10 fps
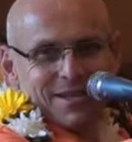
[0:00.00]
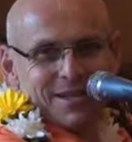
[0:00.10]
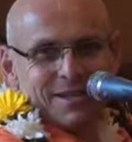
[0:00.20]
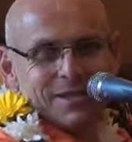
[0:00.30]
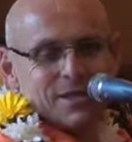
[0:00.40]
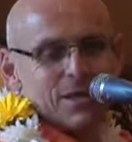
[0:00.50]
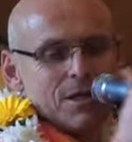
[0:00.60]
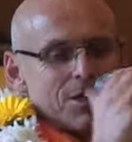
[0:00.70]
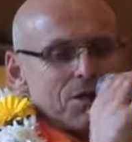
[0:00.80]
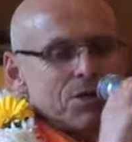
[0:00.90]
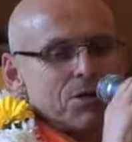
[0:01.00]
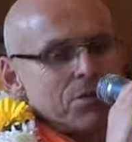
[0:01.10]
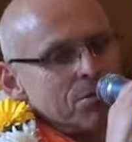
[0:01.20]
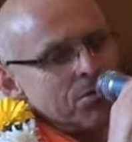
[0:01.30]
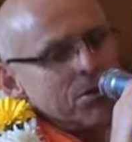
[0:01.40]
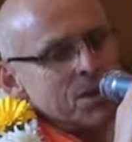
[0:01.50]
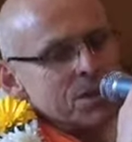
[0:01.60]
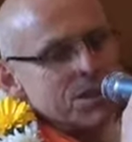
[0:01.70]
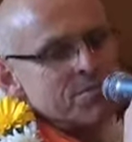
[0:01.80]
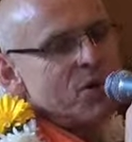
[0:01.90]
Uh, so
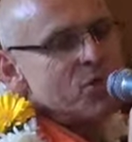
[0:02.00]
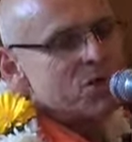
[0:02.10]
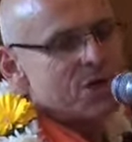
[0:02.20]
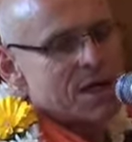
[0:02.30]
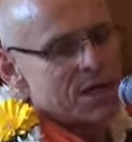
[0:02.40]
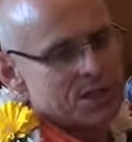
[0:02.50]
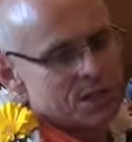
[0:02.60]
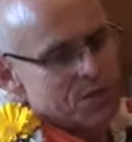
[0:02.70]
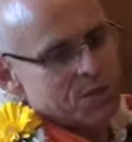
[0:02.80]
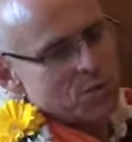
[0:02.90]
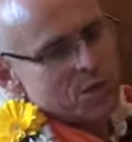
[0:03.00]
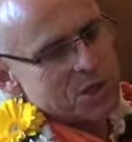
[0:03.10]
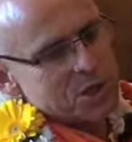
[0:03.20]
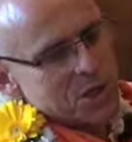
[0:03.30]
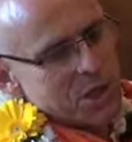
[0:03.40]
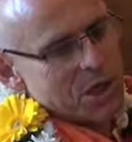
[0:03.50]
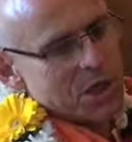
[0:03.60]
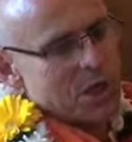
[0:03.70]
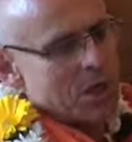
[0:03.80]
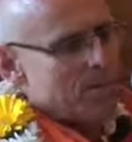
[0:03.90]
there's these both sides to
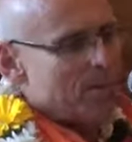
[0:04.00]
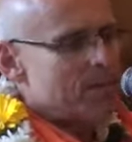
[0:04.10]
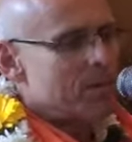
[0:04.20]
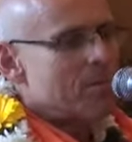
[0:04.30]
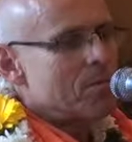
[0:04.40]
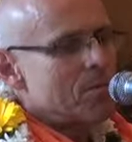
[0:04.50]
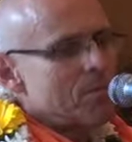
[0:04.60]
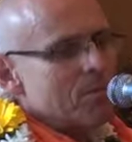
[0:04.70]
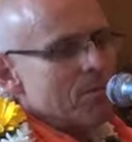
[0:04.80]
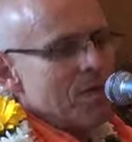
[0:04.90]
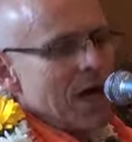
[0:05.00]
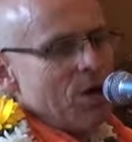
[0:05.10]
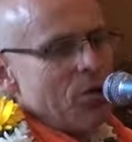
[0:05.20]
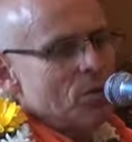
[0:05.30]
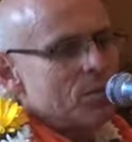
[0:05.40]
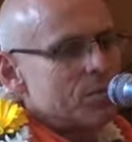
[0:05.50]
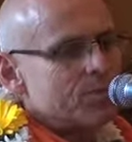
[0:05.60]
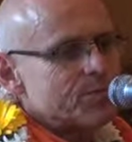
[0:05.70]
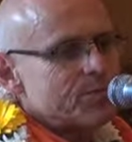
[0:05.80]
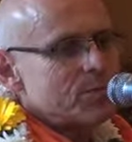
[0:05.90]
it. Um, now
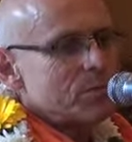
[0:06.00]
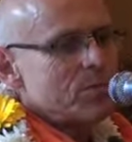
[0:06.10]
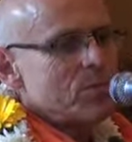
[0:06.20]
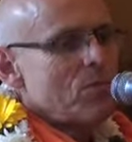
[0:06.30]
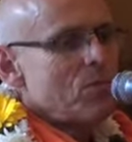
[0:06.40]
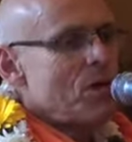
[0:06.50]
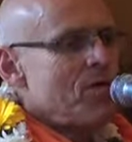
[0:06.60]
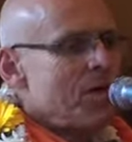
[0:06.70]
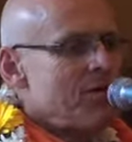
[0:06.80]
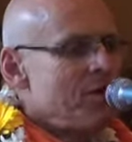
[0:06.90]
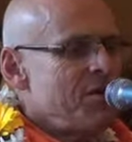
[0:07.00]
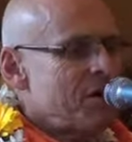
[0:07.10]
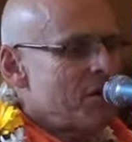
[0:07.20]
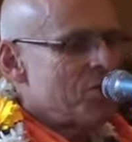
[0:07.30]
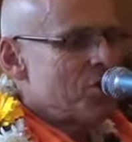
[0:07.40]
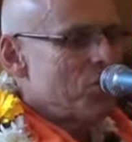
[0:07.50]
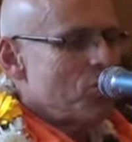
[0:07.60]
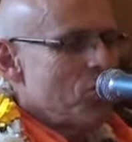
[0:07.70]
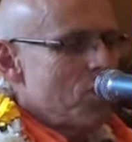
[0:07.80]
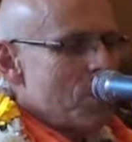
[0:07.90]
that we've come
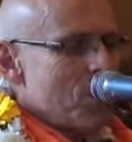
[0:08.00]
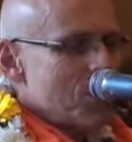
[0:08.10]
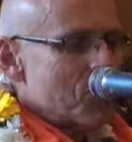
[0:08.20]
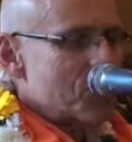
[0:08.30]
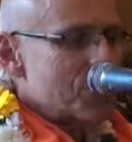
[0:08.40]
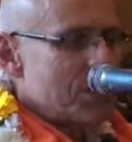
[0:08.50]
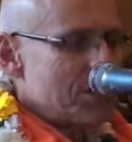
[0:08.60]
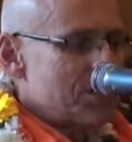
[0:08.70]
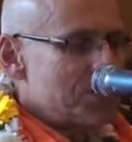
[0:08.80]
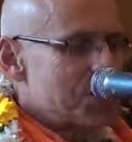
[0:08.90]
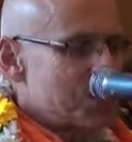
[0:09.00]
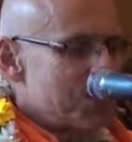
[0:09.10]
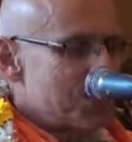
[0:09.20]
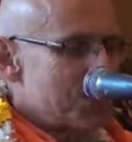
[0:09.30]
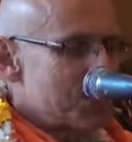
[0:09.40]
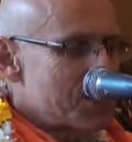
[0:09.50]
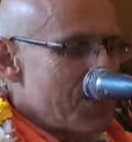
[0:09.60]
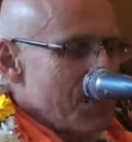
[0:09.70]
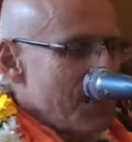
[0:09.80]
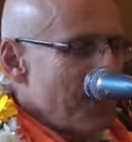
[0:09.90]
to Krishna
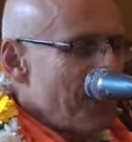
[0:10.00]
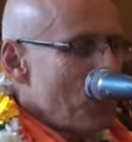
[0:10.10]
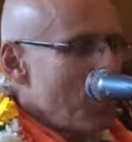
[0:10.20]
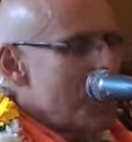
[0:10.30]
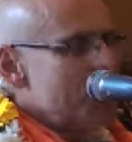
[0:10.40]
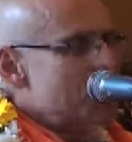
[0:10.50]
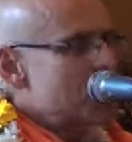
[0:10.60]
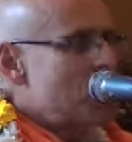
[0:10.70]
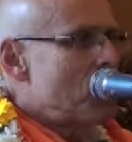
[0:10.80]
consciousness, everyone has